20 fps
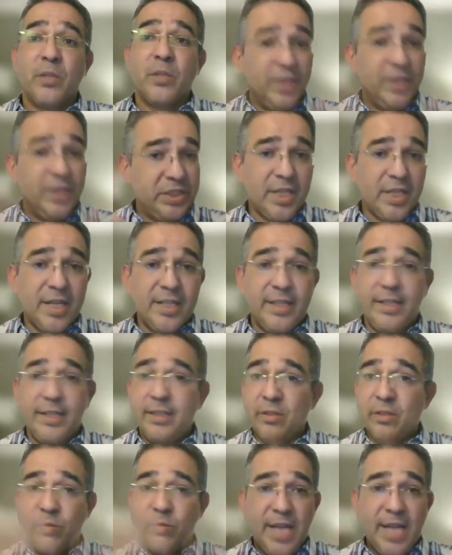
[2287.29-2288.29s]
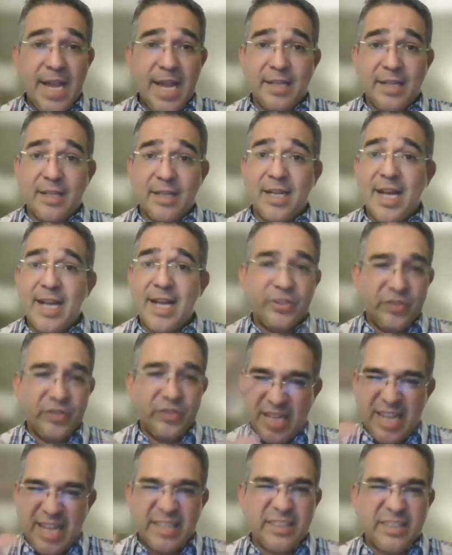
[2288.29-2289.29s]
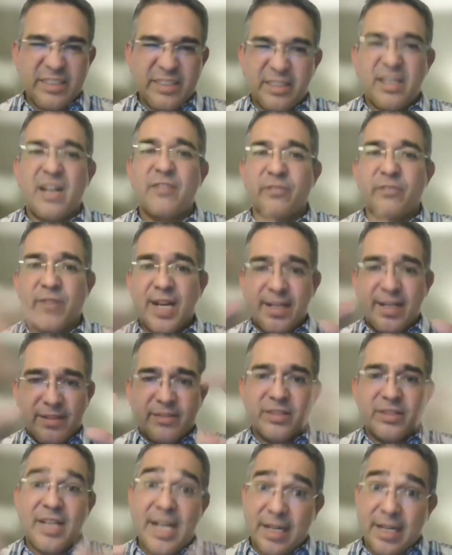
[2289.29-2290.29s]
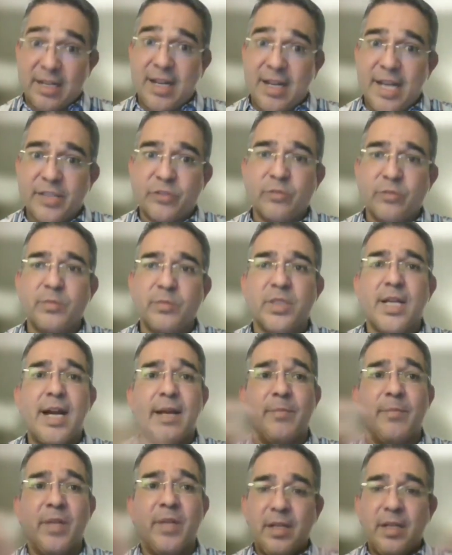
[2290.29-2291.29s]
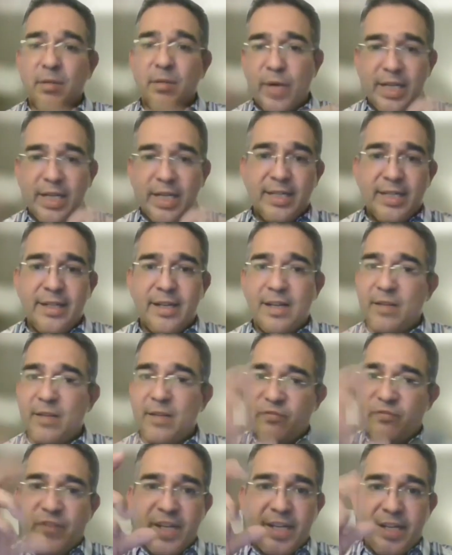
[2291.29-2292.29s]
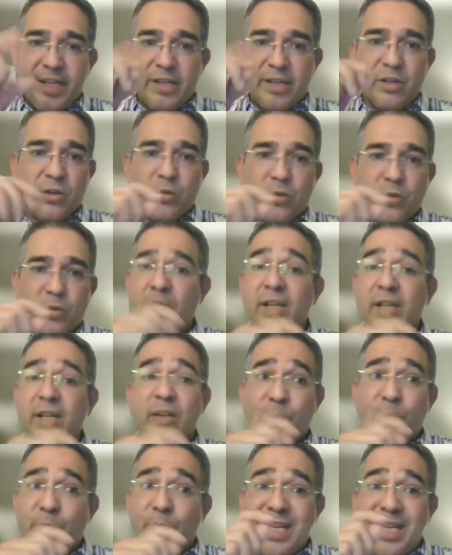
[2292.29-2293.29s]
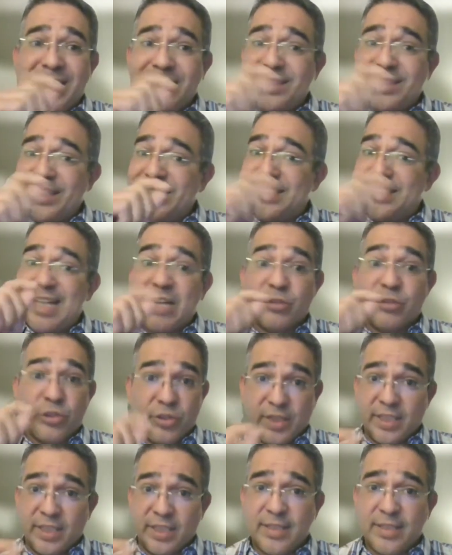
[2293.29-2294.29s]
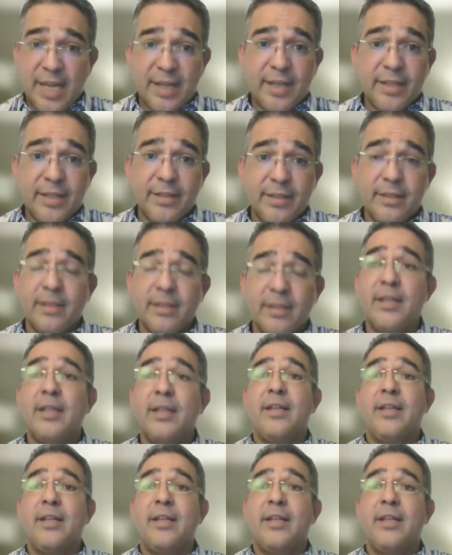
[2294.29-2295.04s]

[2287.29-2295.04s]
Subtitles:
We study, we analyze, there's a lot of stuff, right? There's a lot of classroom time, breaking it up, video. We're breaking things down to the second,